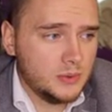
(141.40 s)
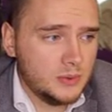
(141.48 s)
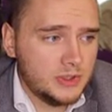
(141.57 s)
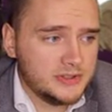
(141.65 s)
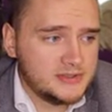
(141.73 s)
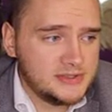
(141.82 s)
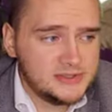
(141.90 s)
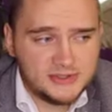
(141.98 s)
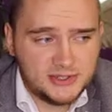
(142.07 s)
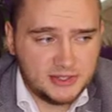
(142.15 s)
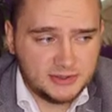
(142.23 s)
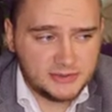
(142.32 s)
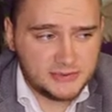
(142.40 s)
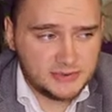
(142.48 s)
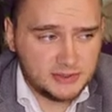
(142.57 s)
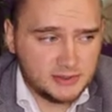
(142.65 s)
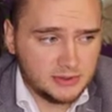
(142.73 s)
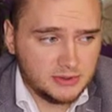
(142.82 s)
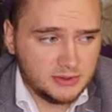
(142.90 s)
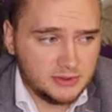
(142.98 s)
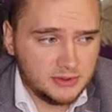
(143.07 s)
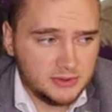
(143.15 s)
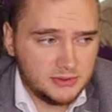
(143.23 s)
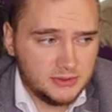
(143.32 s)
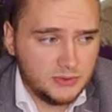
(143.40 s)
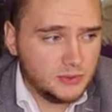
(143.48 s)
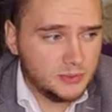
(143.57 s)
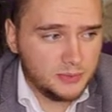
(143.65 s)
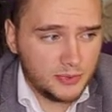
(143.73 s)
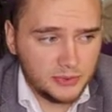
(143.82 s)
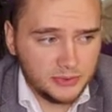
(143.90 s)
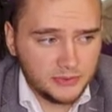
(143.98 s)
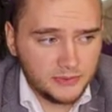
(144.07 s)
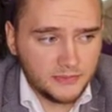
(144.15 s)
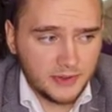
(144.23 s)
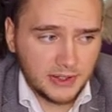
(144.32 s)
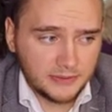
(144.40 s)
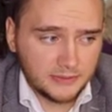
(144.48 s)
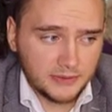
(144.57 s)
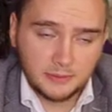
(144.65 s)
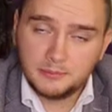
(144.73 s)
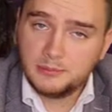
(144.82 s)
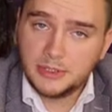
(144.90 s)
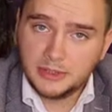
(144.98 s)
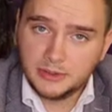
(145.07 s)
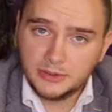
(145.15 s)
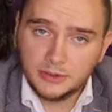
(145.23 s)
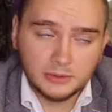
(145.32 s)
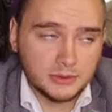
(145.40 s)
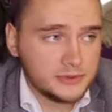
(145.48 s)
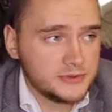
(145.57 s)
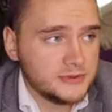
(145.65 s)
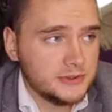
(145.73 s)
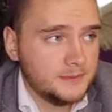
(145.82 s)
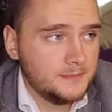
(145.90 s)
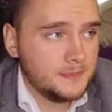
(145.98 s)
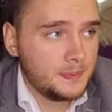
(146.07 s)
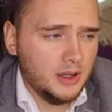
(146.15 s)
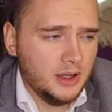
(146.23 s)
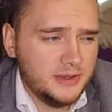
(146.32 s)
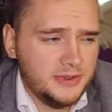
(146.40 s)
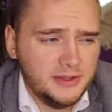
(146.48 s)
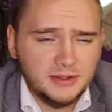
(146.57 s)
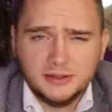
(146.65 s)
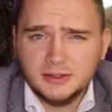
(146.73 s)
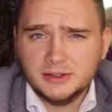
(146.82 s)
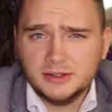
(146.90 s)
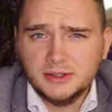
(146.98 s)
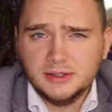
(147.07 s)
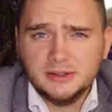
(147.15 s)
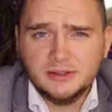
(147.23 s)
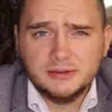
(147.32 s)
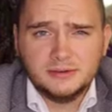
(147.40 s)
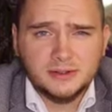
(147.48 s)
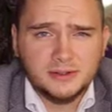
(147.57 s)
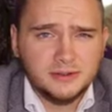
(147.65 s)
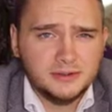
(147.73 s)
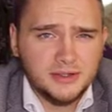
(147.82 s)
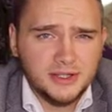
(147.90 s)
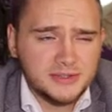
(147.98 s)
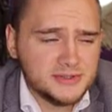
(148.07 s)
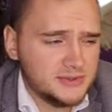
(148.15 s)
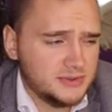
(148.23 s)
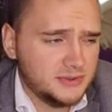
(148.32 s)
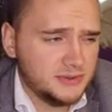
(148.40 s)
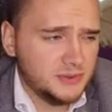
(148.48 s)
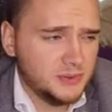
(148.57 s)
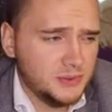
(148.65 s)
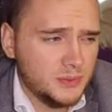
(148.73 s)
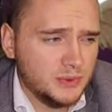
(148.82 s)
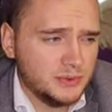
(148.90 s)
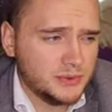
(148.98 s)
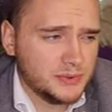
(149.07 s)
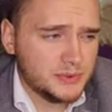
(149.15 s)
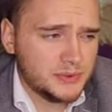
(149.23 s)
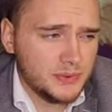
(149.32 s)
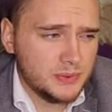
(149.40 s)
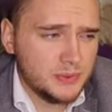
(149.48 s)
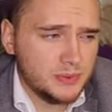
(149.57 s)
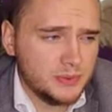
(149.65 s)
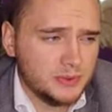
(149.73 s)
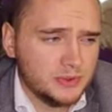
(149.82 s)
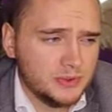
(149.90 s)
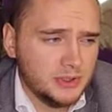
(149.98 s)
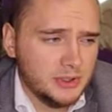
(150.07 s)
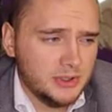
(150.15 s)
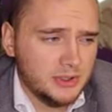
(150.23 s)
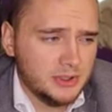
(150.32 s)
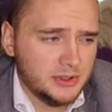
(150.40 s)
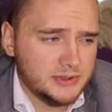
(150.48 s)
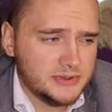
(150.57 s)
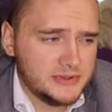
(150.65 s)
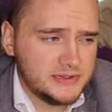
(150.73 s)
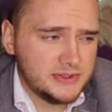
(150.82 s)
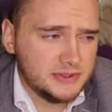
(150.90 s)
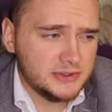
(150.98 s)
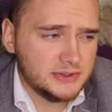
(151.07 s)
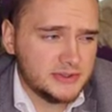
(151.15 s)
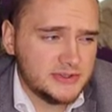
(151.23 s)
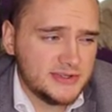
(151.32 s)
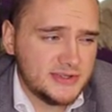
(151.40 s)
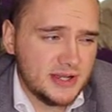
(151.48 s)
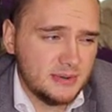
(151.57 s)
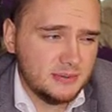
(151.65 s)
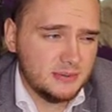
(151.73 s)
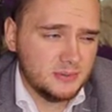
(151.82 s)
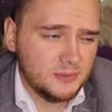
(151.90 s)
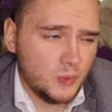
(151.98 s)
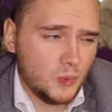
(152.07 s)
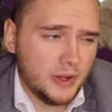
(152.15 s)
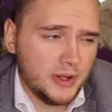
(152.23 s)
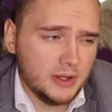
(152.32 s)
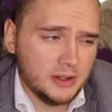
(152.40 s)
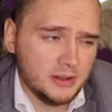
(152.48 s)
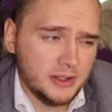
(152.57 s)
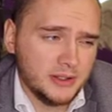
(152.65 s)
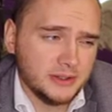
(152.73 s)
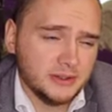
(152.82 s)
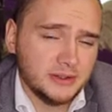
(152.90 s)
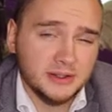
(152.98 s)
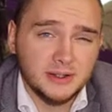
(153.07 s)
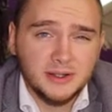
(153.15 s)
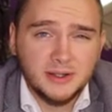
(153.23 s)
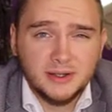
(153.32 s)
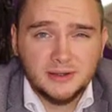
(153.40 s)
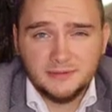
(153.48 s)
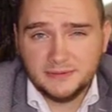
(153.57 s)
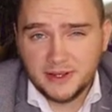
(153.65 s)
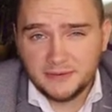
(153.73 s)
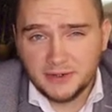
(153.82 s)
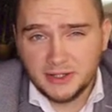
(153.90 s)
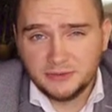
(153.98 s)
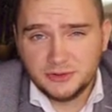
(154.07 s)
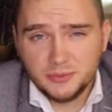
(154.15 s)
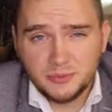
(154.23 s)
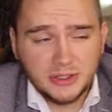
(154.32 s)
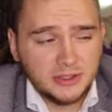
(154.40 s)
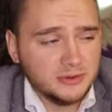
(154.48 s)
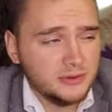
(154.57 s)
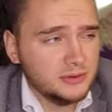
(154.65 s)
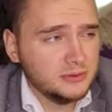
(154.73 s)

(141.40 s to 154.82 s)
we can see sales uh, $2.5 billion. Uh, I think in uh, next two quarters we will see somewhere like $500 million